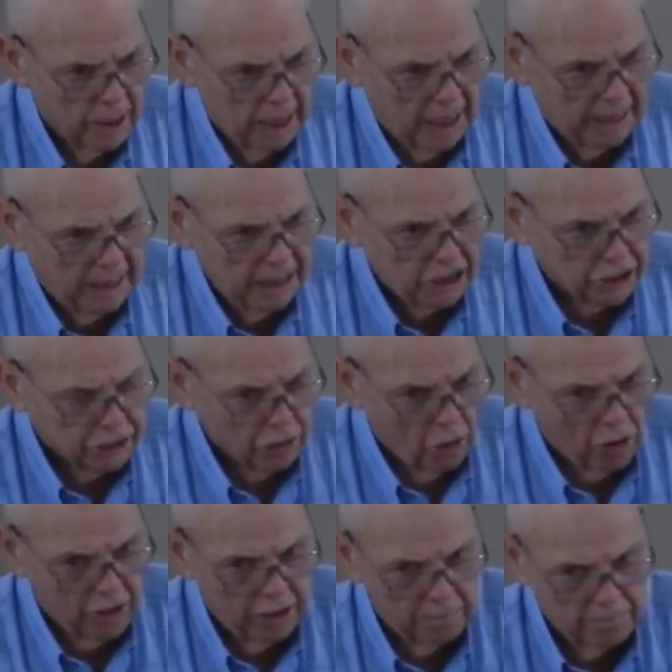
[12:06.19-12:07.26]
And he mm-hmm.
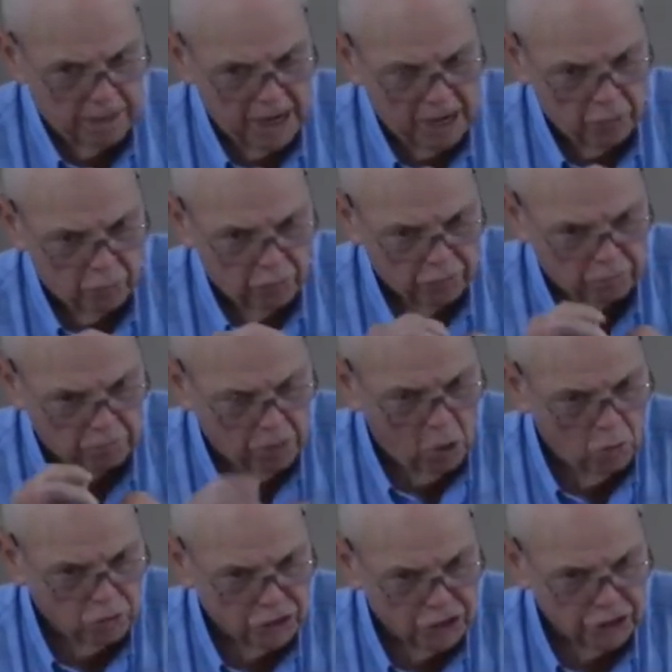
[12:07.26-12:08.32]
started back with
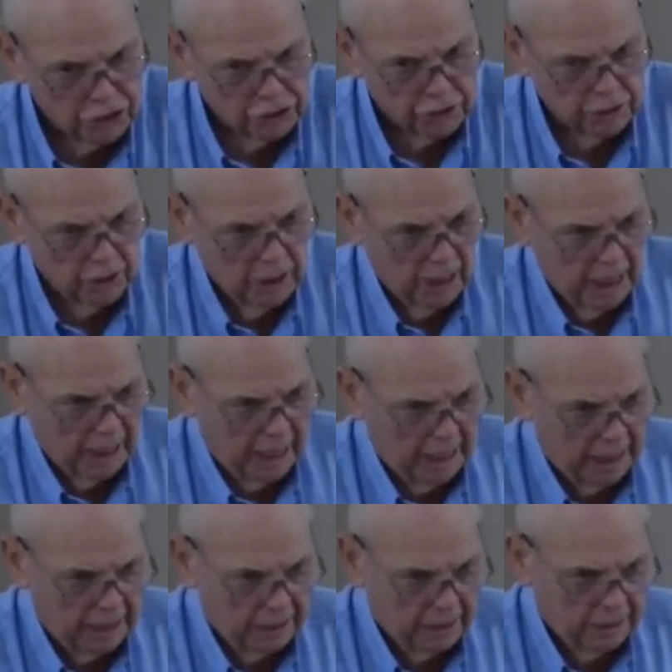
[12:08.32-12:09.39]
Moses
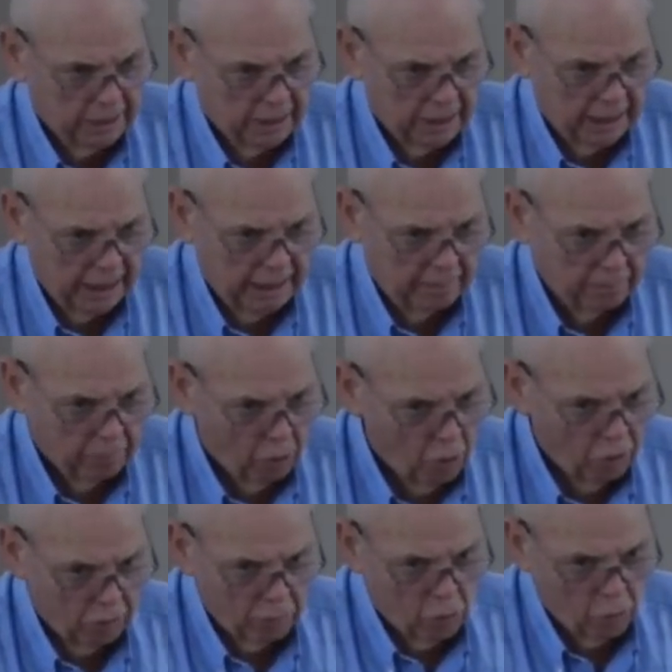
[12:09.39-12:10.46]
and uh, he
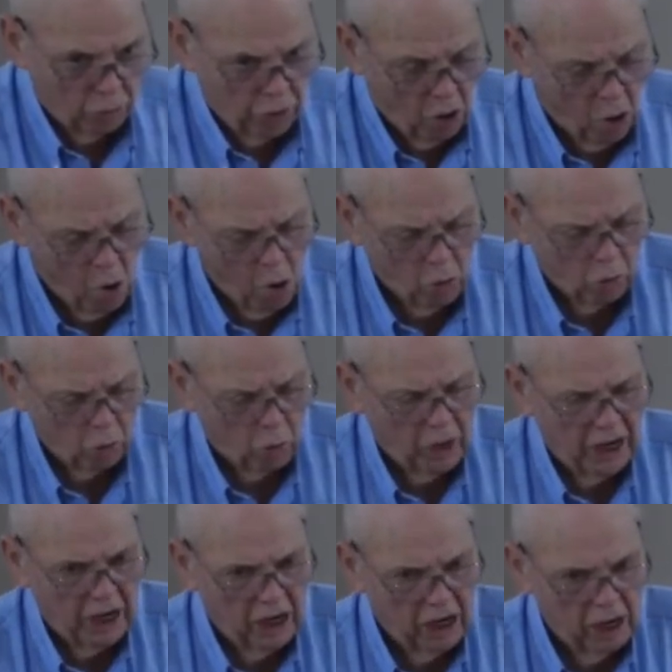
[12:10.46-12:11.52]
brought them on all the
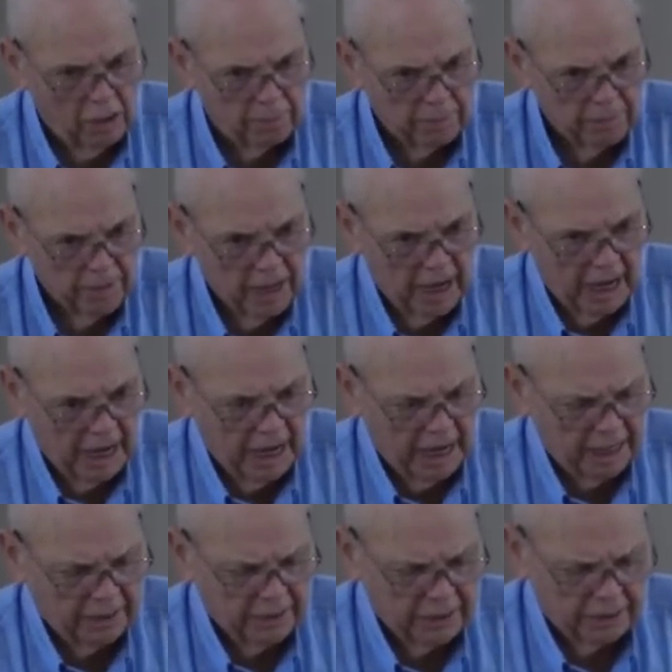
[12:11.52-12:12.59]
way up
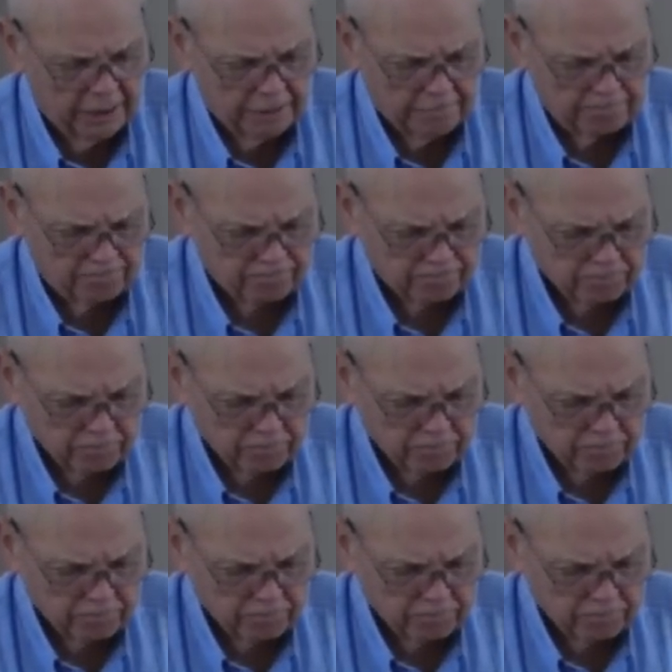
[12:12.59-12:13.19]
and uh,